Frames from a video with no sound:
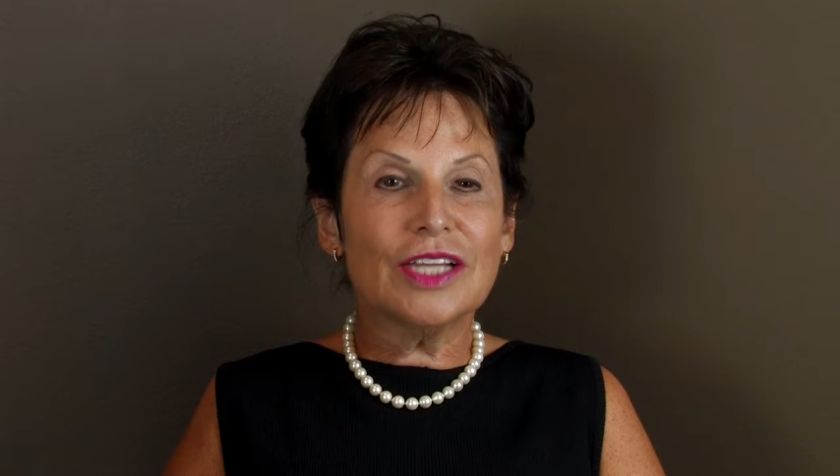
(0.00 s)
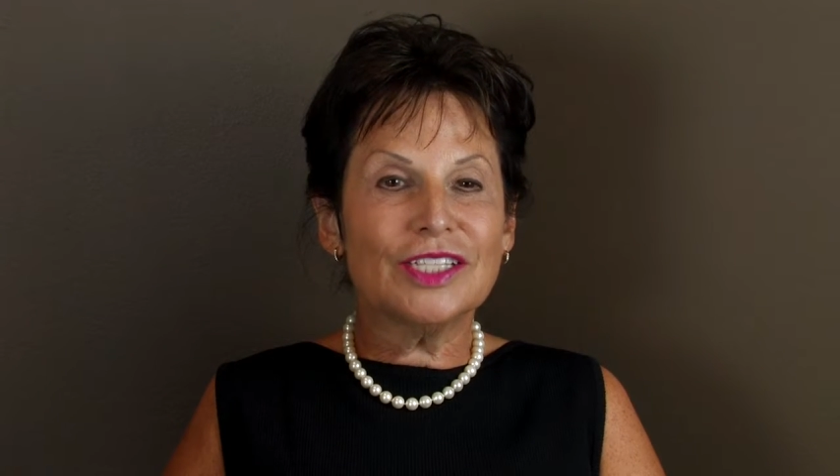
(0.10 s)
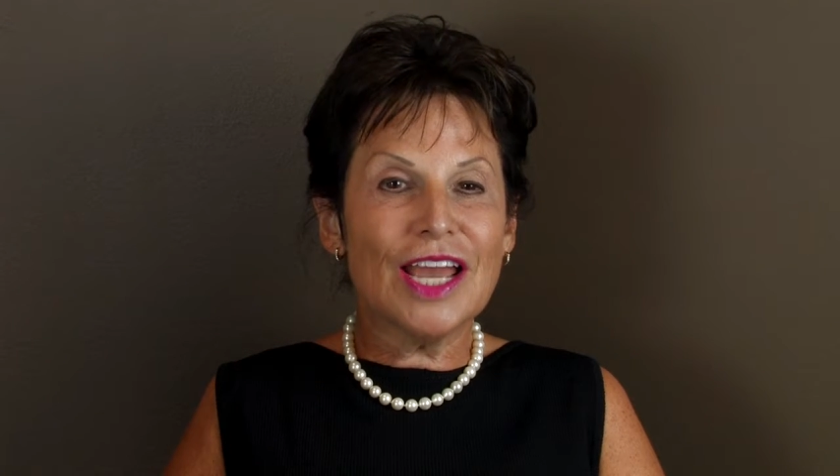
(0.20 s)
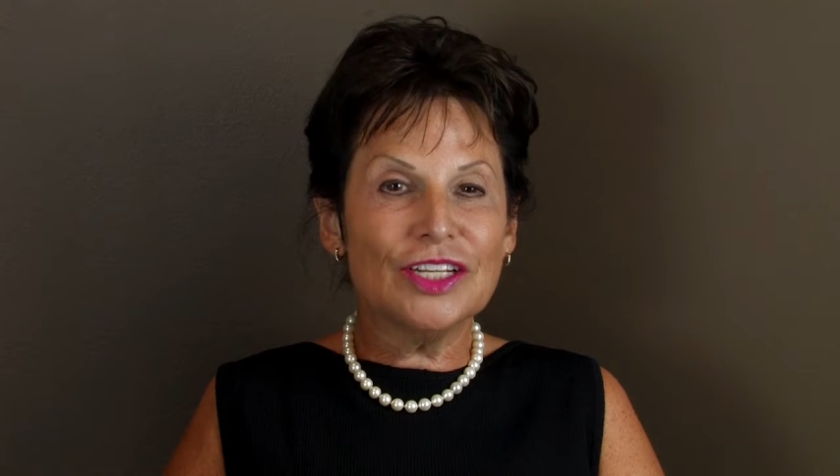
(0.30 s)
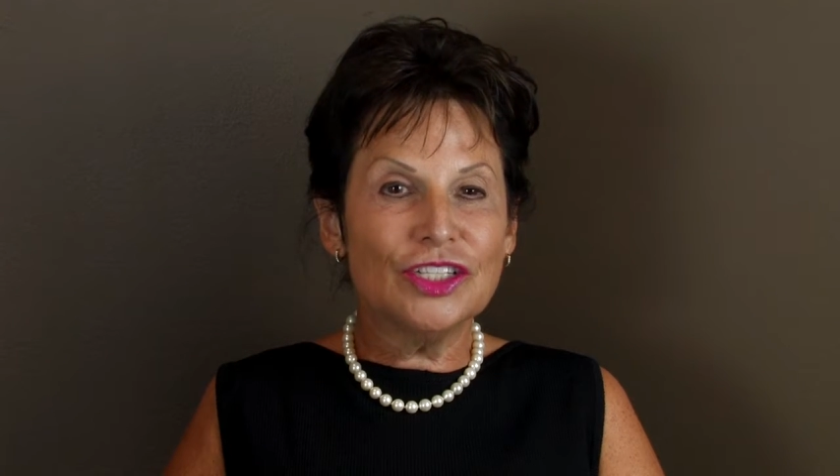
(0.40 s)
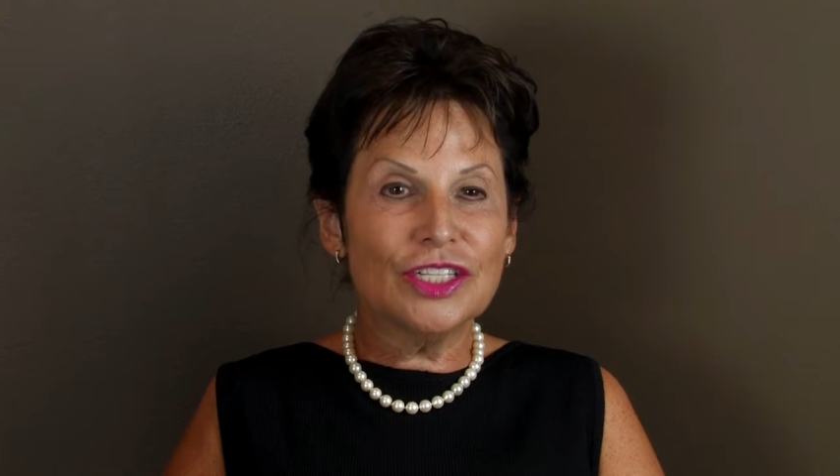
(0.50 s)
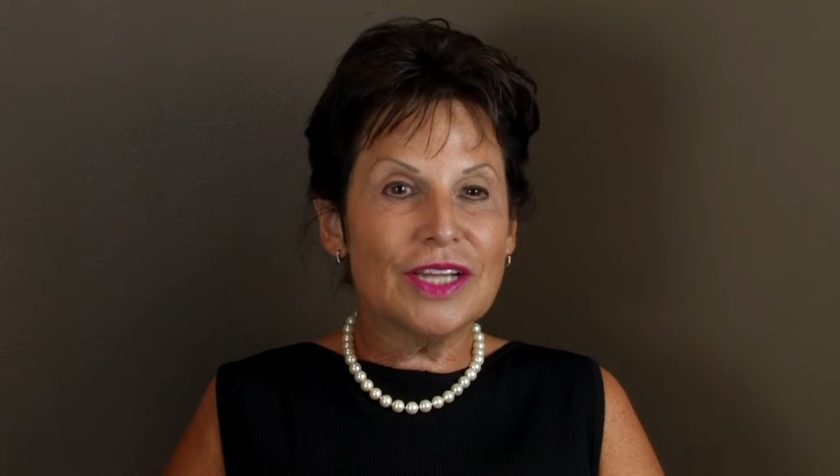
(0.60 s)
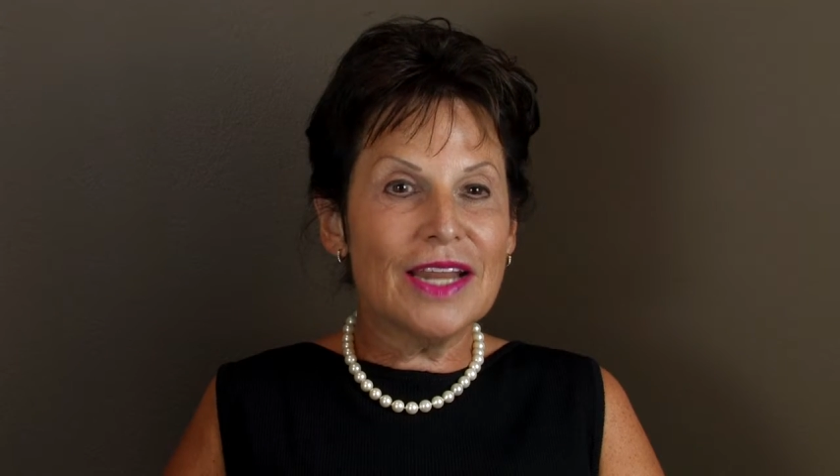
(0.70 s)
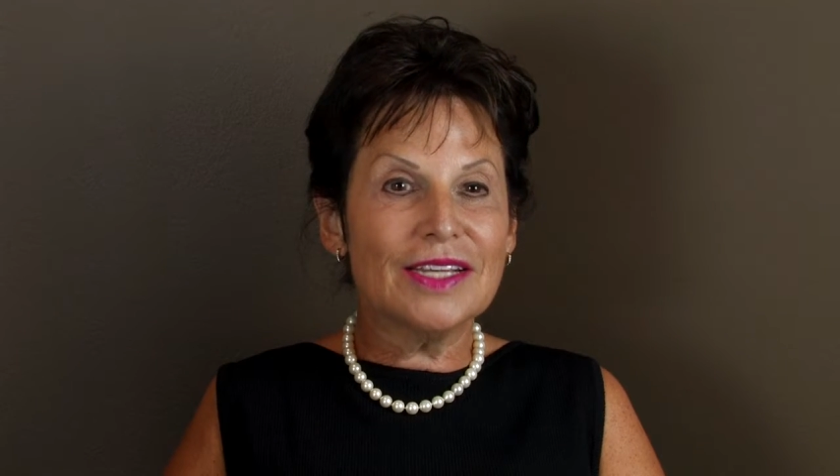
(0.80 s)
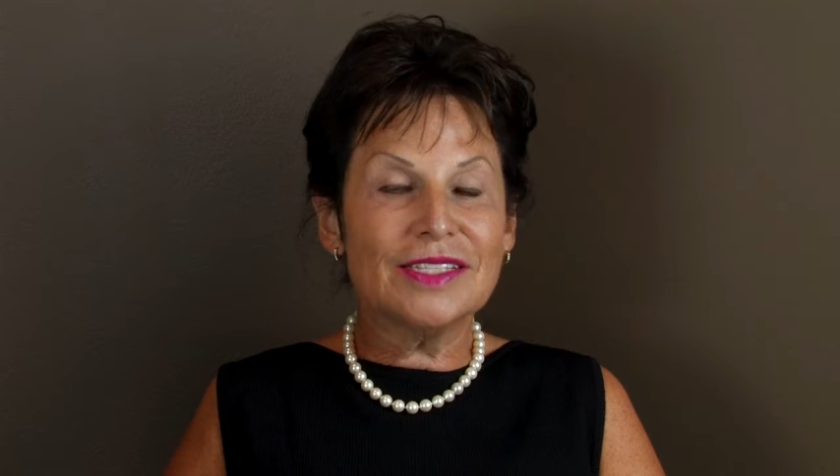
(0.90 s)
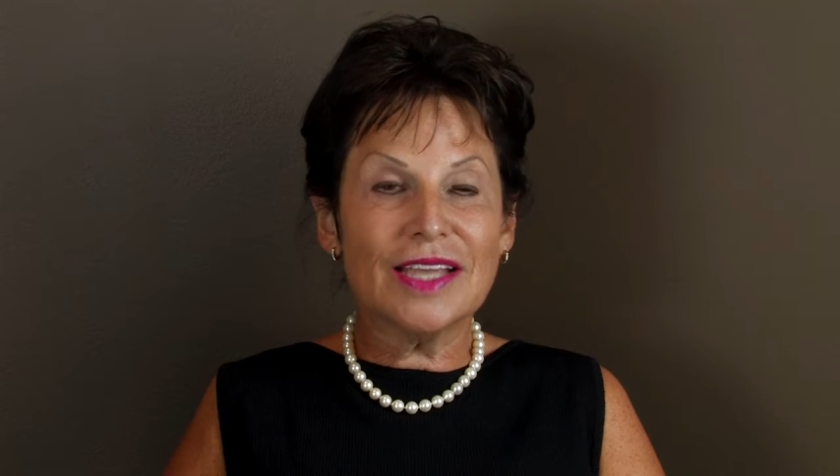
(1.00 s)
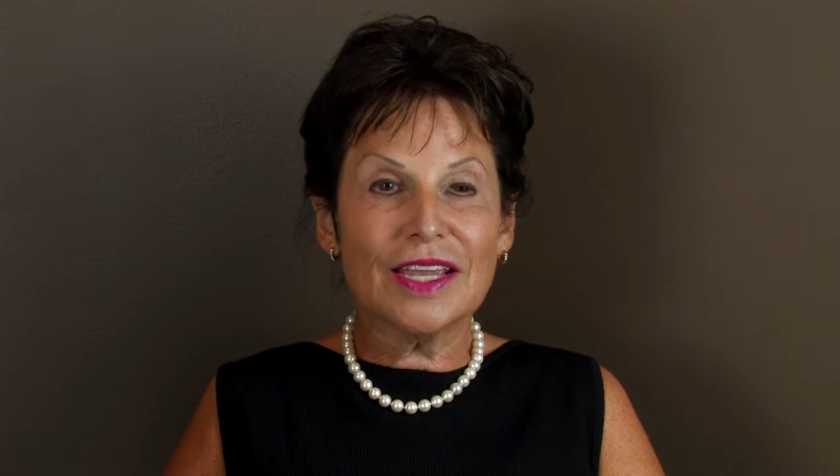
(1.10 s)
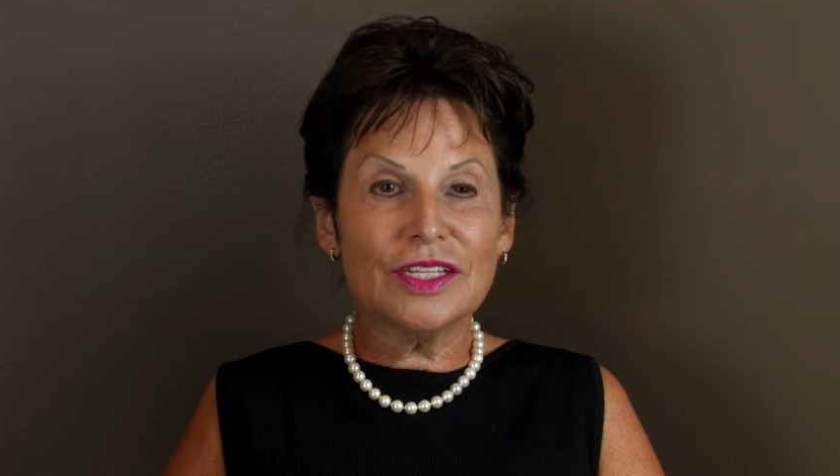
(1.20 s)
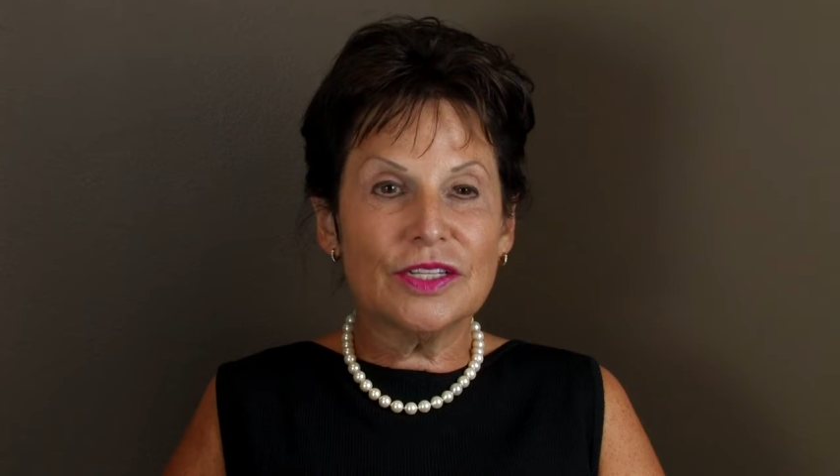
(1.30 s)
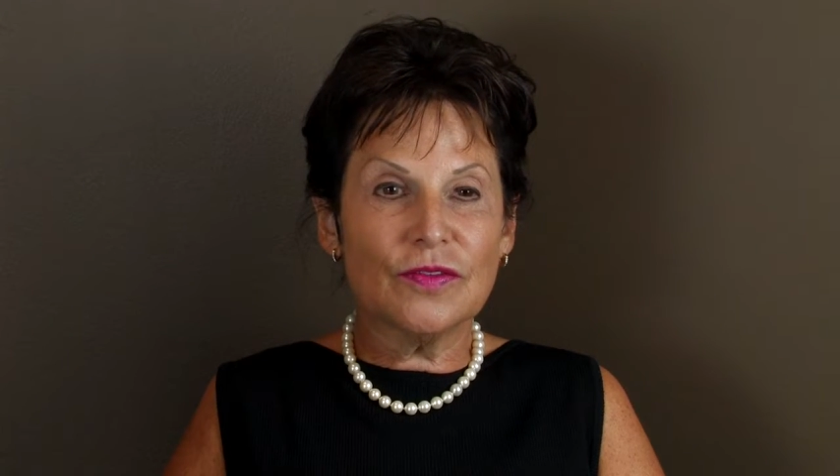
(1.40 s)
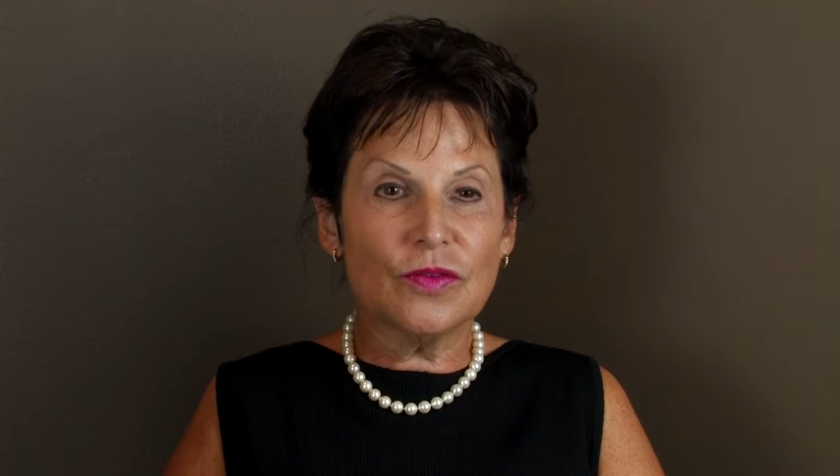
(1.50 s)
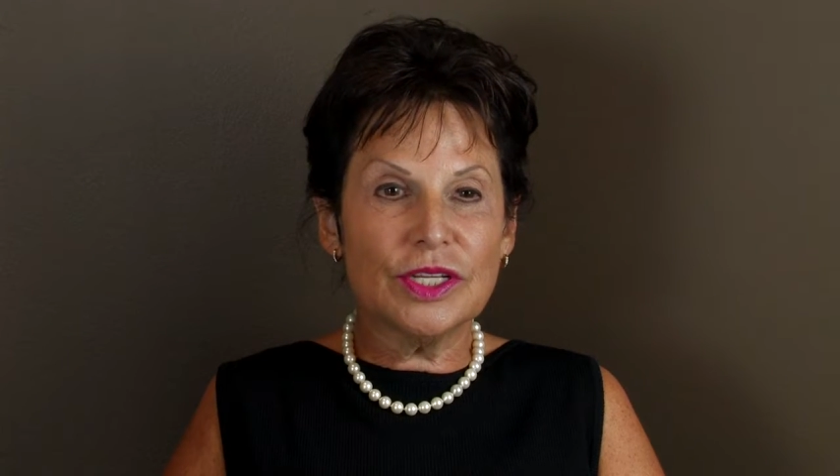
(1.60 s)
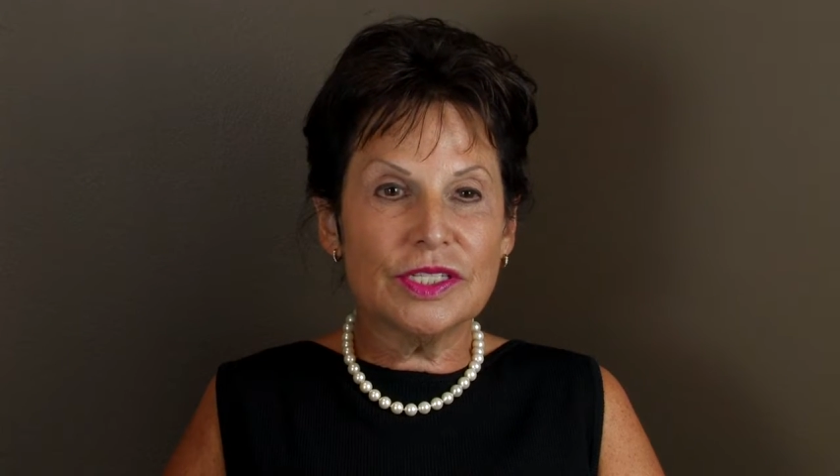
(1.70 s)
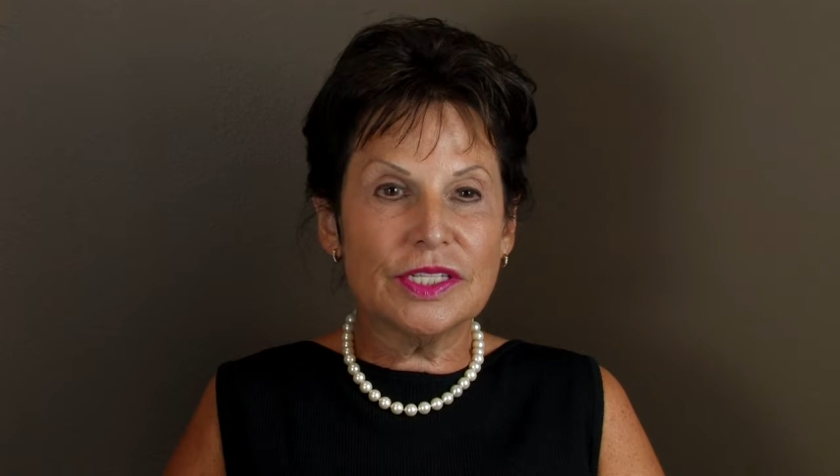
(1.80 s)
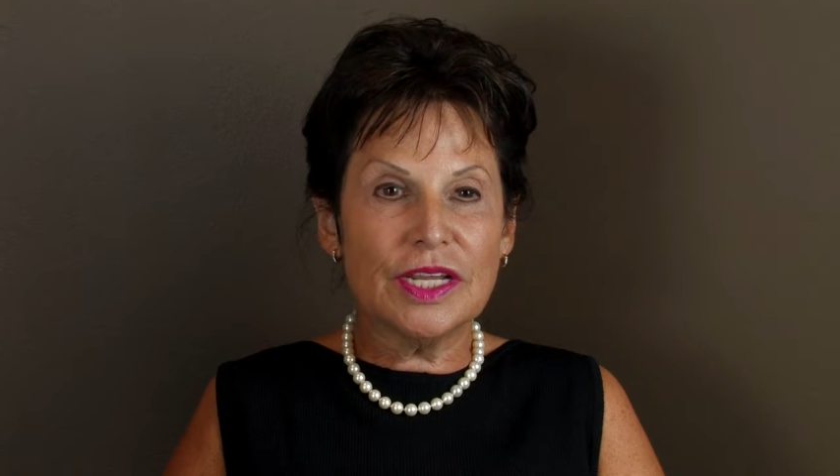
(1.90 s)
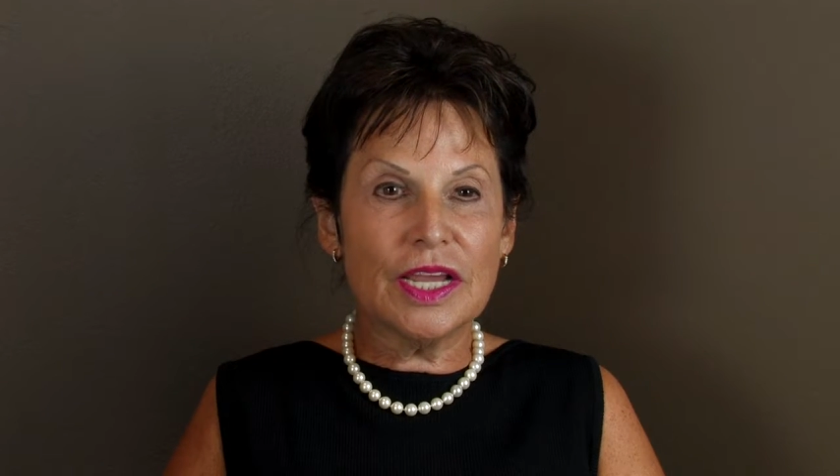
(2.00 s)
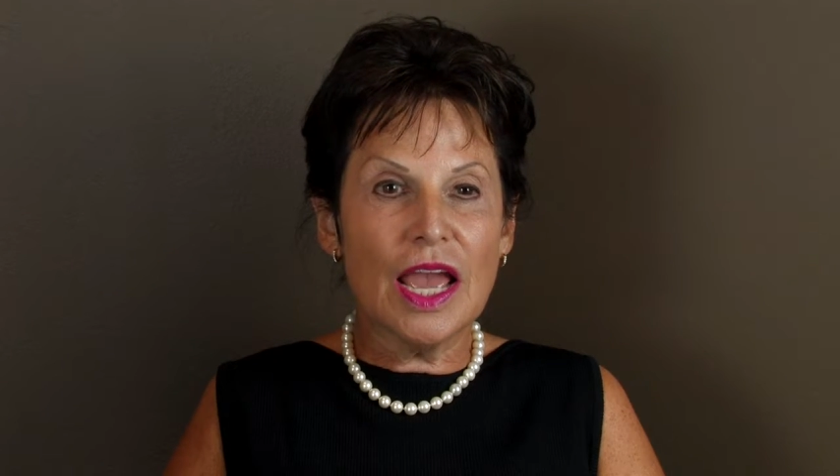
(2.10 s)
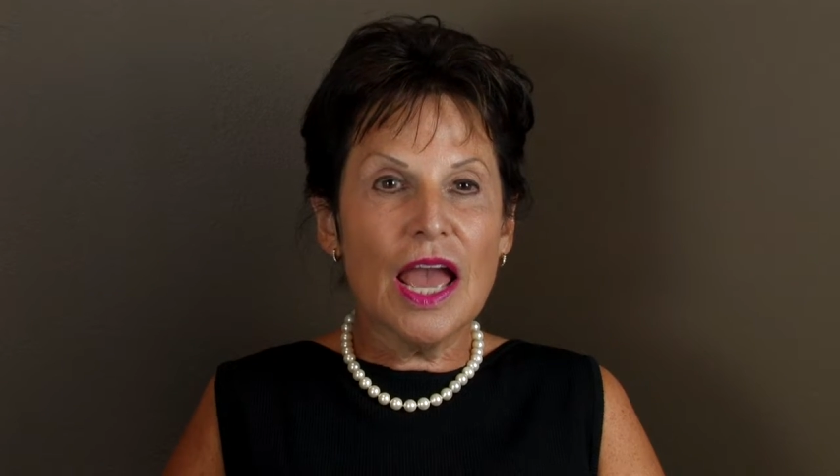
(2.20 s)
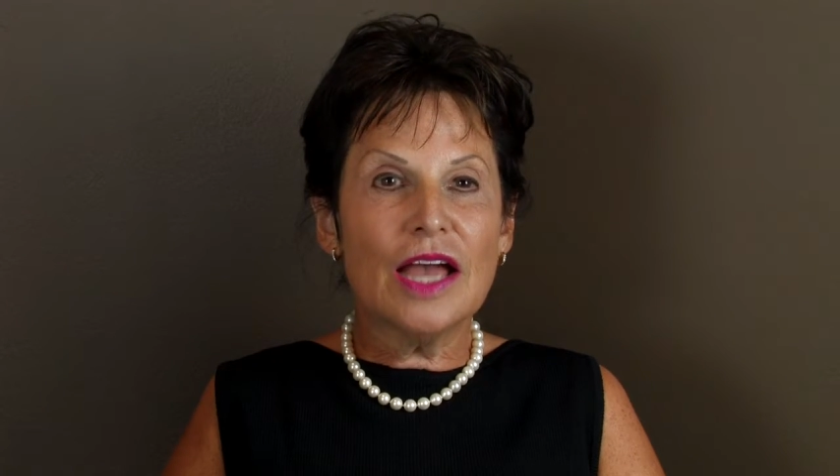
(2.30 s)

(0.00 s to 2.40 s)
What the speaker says: attention, and executive reasoning,